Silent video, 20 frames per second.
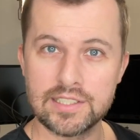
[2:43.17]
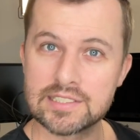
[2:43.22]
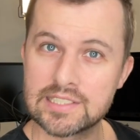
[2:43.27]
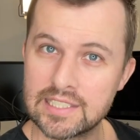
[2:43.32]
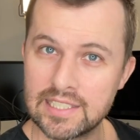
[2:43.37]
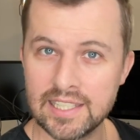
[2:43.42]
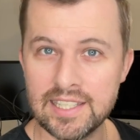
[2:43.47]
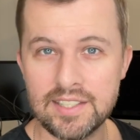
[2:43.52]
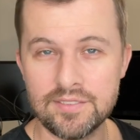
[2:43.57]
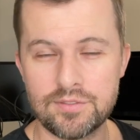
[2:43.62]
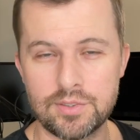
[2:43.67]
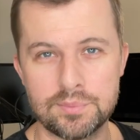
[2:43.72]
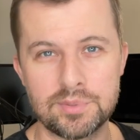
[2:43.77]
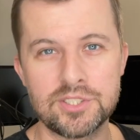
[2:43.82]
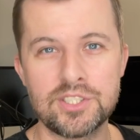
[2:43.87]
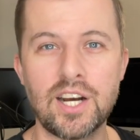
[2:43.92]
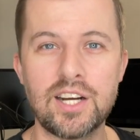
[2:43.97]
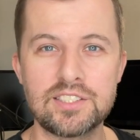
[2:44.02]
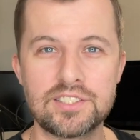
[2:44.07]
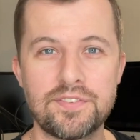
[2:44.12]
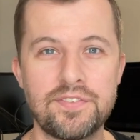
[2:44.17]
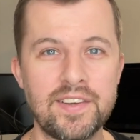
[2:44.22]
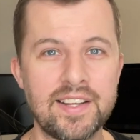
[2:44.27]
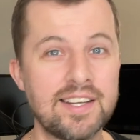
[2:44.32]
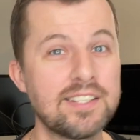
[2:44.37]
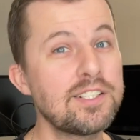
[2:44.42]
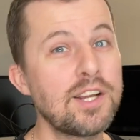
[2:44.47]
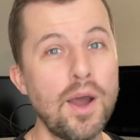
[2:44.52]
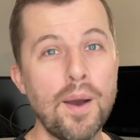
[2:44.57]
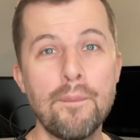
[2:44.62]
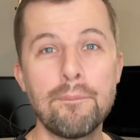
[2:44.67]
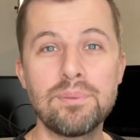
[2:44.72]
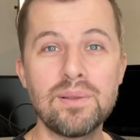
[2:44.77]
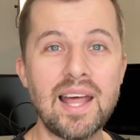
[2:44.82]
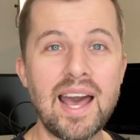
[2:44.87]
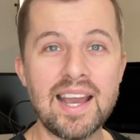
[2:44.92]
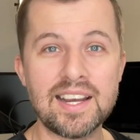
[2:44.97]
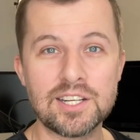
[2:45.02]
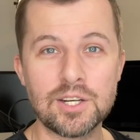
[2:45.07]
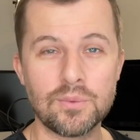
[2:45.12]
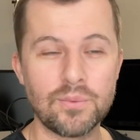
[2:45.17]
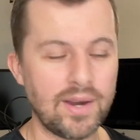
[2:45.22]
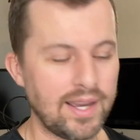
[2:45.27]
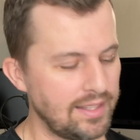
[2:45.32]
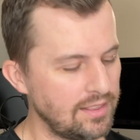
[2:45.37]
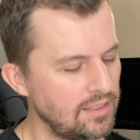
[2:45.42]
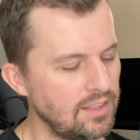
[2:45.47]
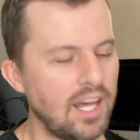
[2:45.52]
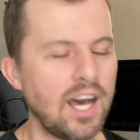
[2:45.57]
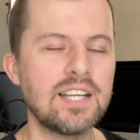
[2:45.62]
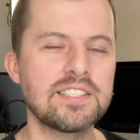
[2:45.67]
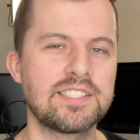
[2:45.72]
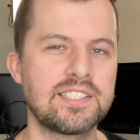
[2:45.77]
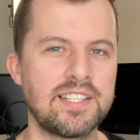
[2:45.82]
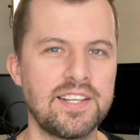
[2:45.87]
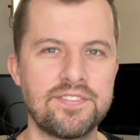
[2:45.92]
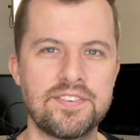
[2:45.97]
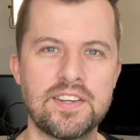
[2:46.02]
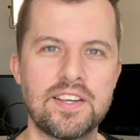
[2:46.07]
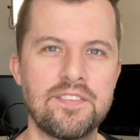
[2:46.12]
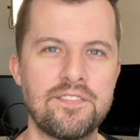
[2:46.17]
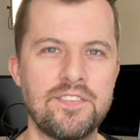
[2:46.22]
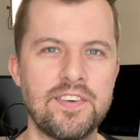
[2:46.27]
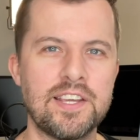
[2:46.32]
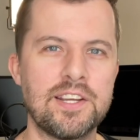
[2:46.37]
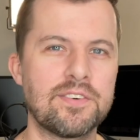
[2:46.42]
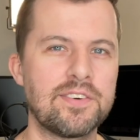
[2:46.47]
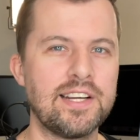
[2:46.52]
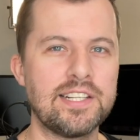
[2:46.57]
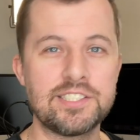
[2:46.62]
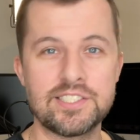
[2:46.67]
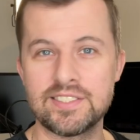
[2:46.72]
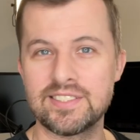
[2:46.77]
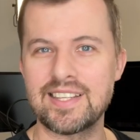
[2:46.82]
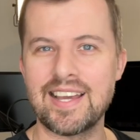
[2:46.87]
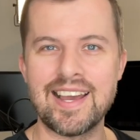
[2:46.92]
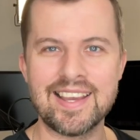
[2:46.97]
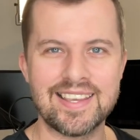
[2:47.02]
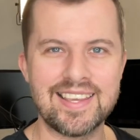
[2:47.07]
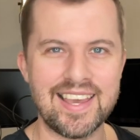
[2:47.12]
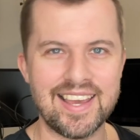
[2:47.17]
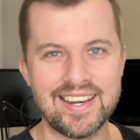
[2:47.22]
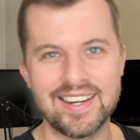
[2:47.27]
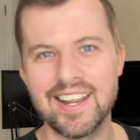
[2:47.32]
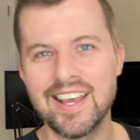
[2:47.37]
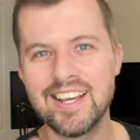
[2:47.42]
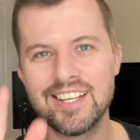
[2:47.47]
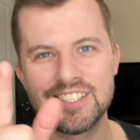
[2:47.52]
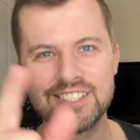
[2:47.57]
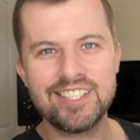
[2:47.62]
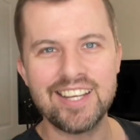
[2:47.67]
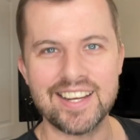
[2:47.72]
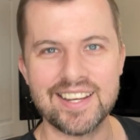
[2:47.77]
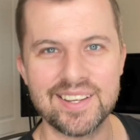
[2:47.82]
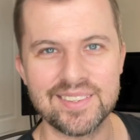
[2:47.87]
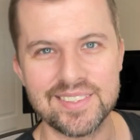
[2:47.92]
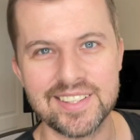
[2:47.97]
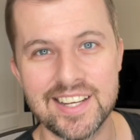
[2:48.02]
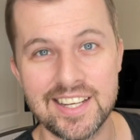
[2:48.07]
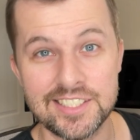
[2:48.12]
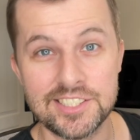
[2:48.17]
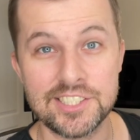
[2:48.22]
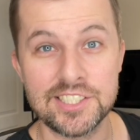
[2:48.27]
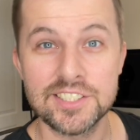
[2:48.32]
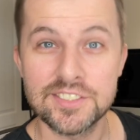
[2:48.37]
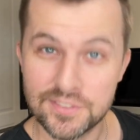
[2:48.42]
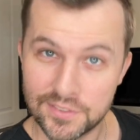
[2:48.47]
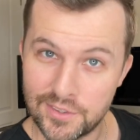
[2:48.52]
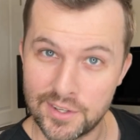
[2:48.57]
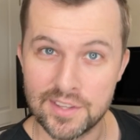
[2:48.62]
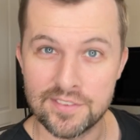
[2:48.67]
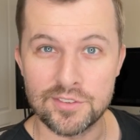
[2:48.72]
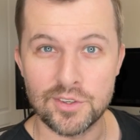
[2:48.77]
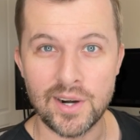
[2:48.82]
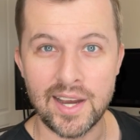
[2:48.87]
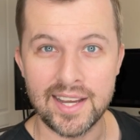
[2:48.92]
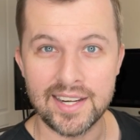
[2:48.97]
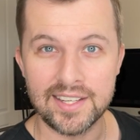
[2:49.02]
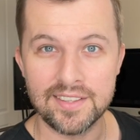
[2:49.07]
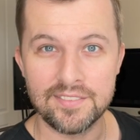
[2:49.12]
Clean from start to finish, black or white, lots of different configurations. Again, check out the cut sheets for the variety of